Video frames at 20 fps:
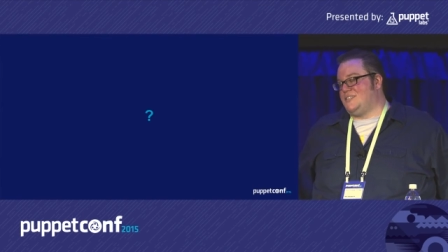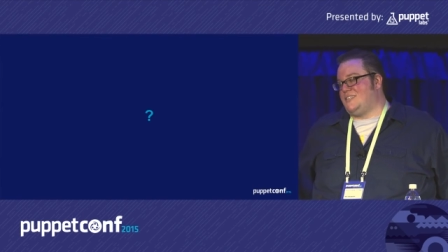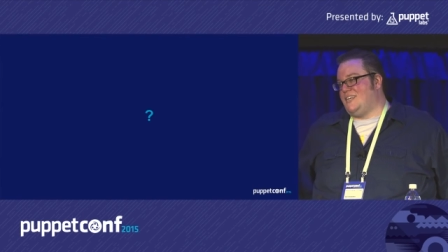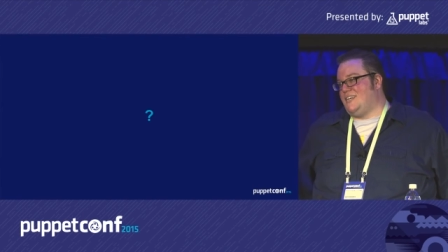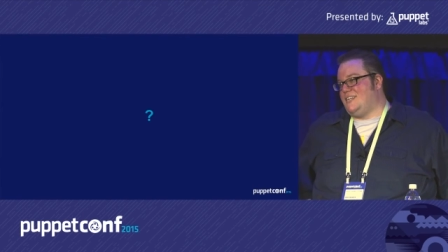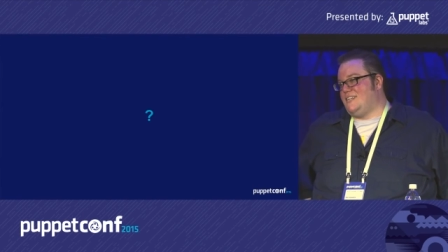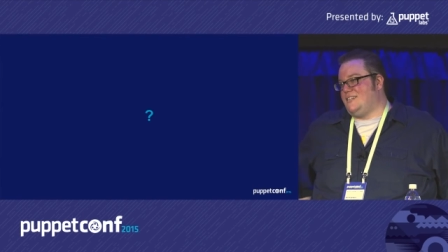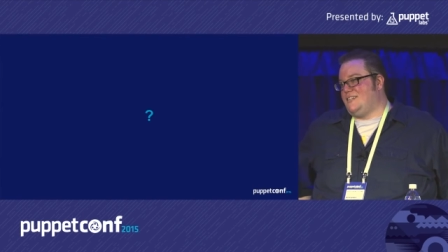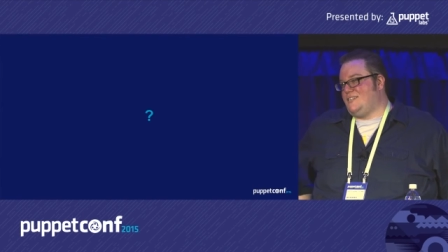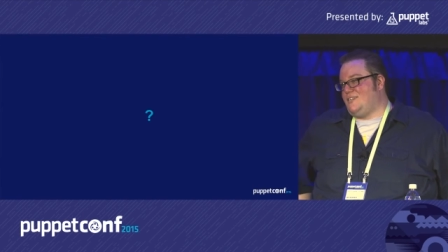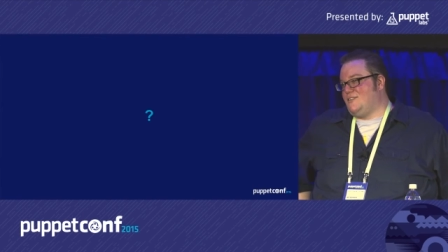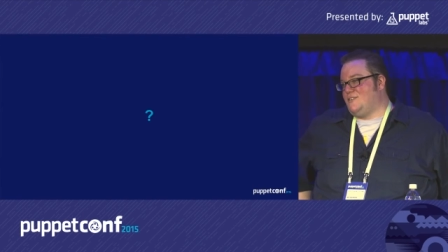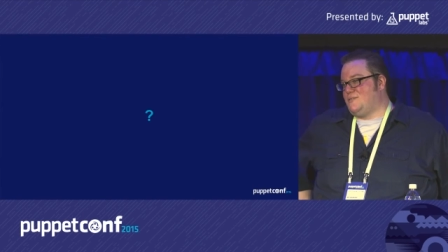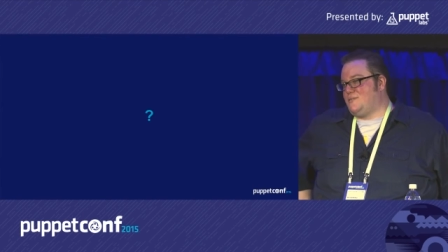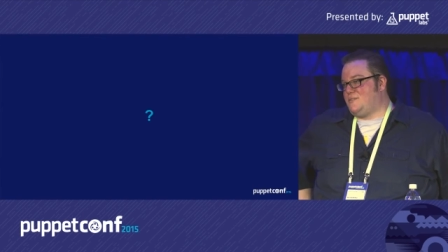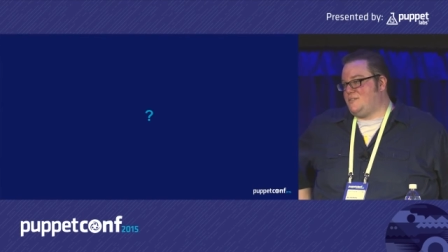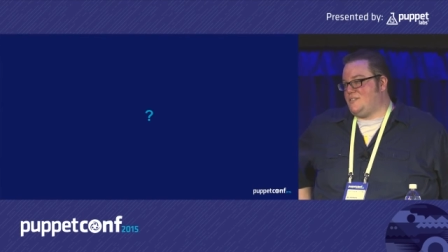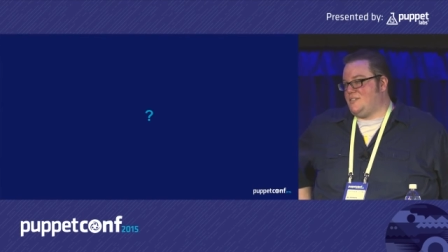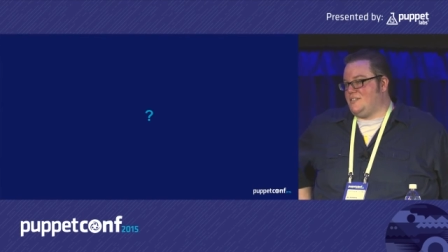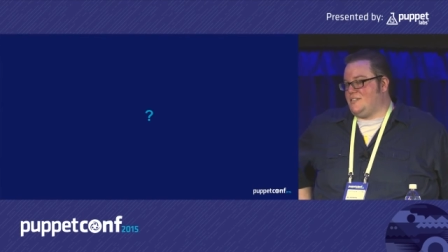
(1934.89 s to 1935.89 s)
then you're
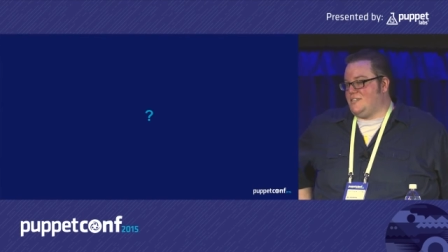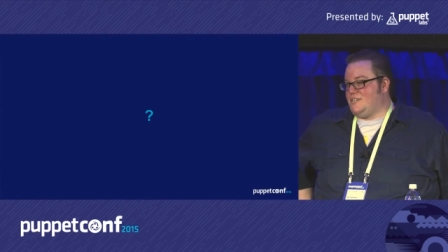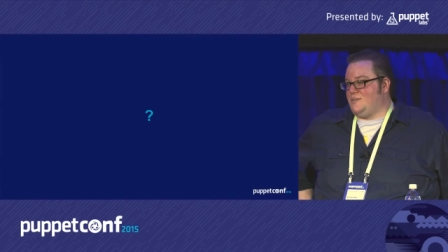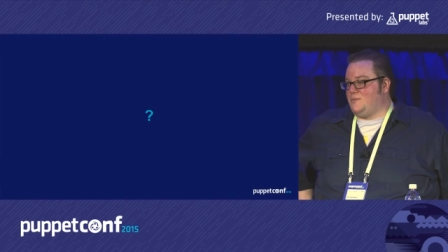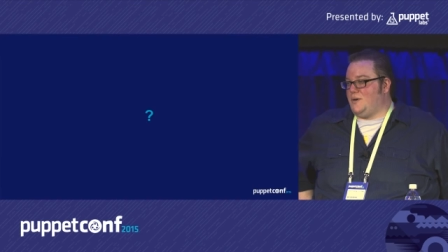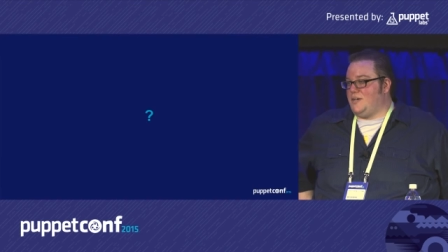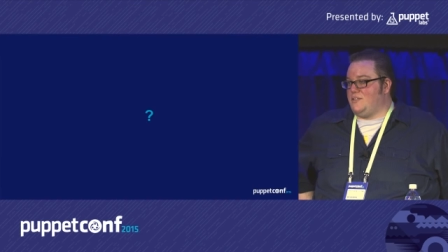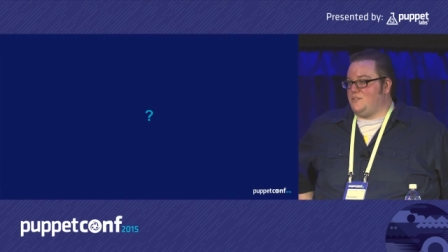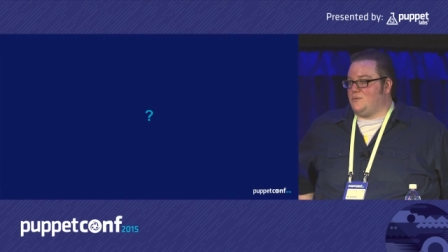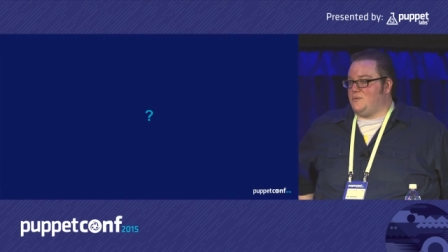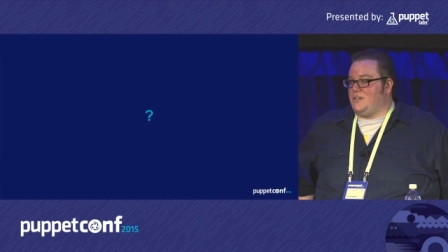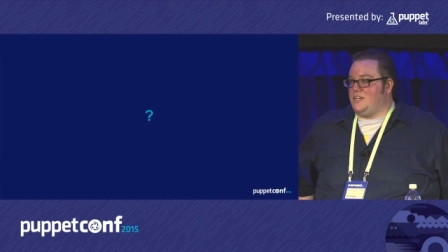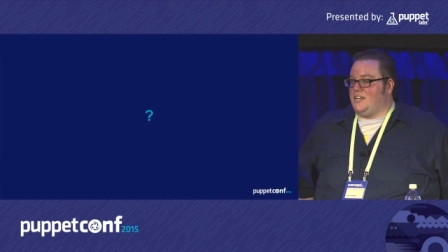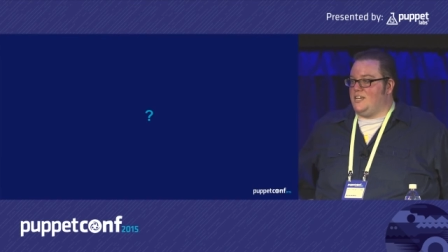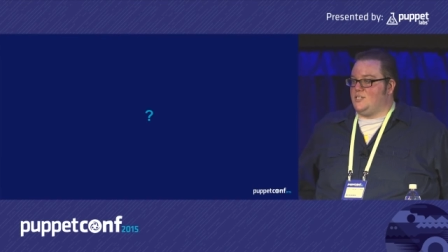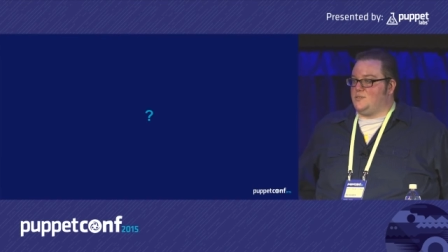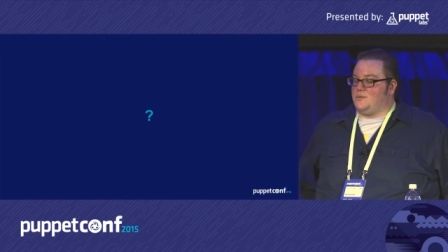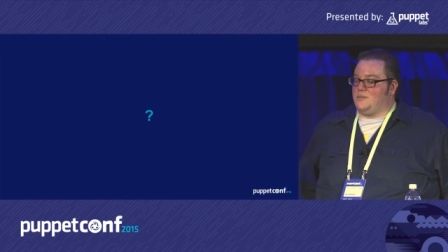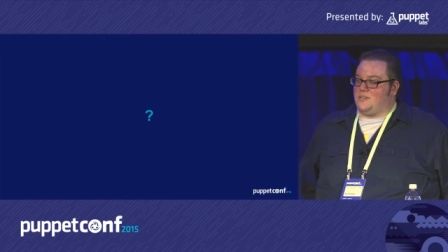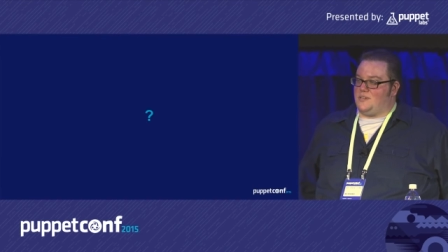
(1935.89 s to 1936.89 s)
still going to wait three
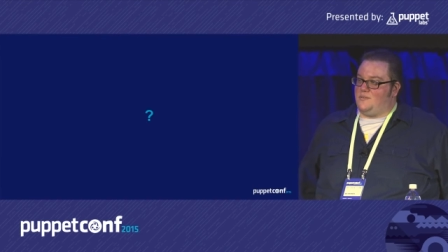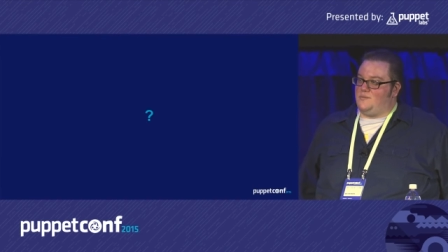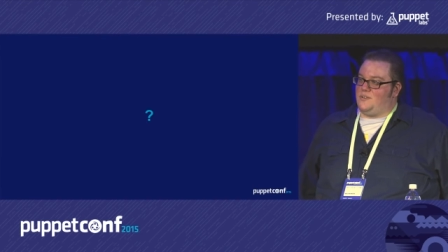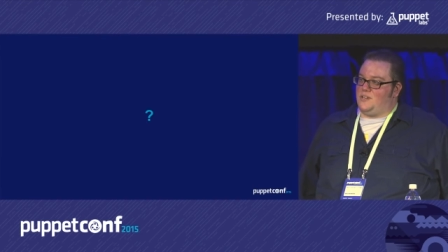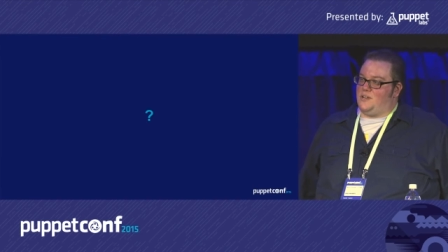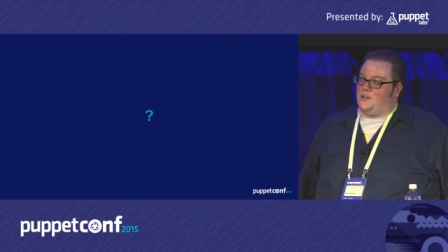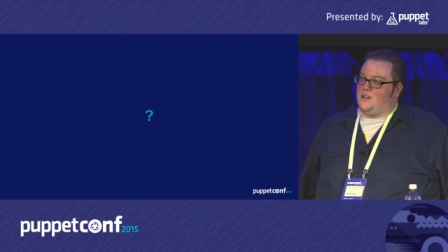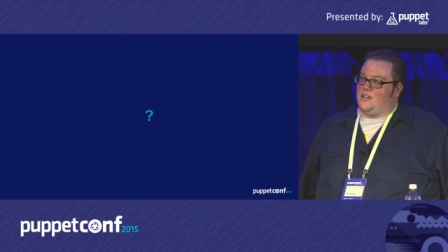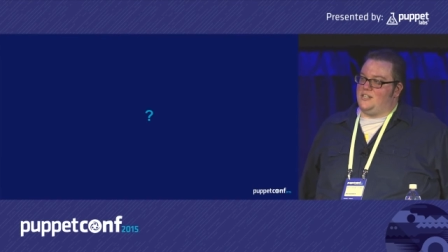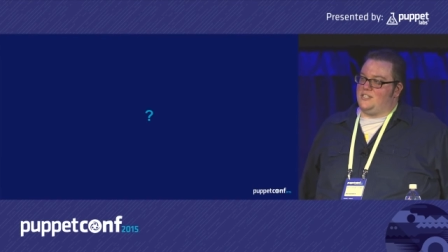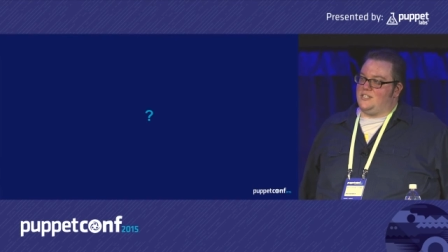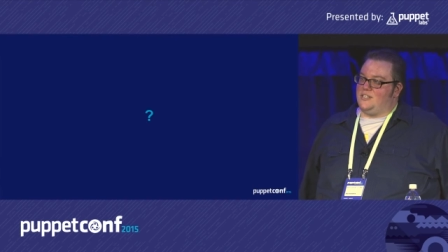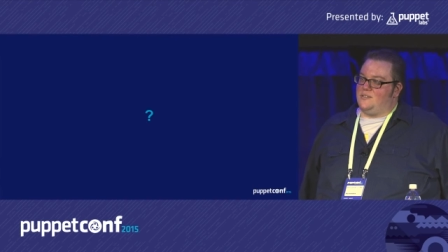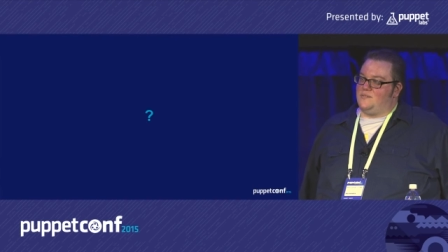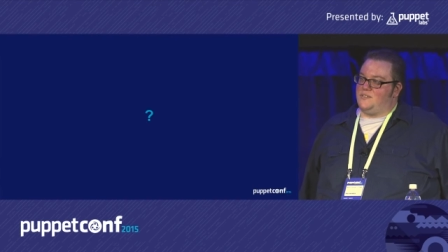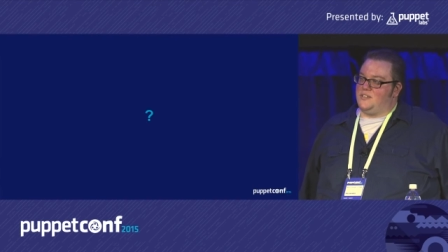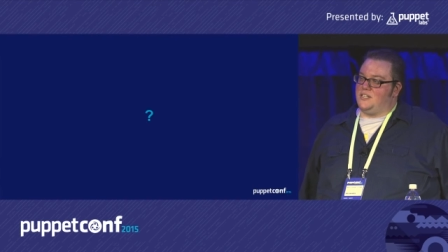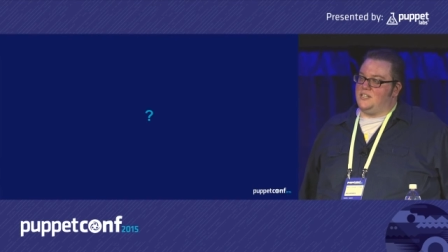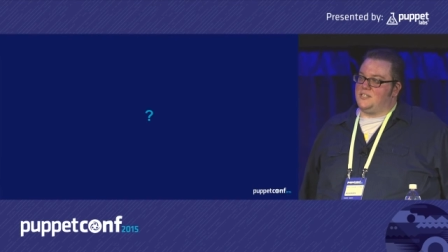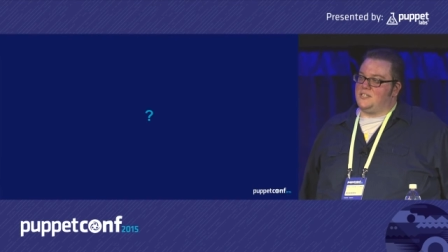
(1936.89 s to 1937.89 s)
days for the configuration to
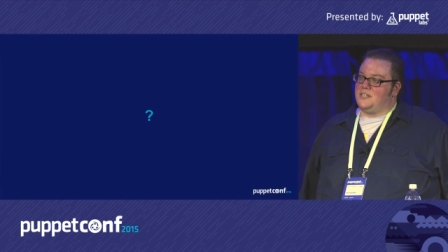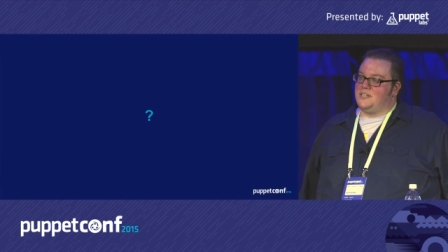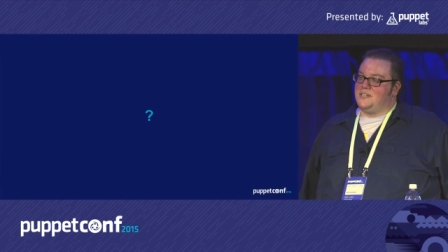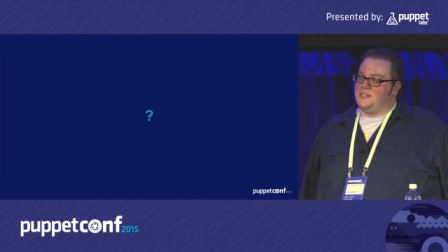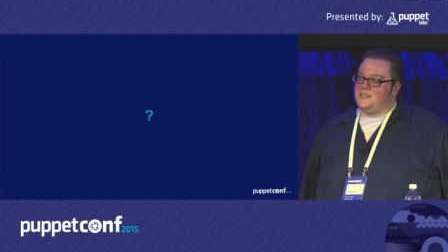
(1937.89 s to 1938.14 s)
finish.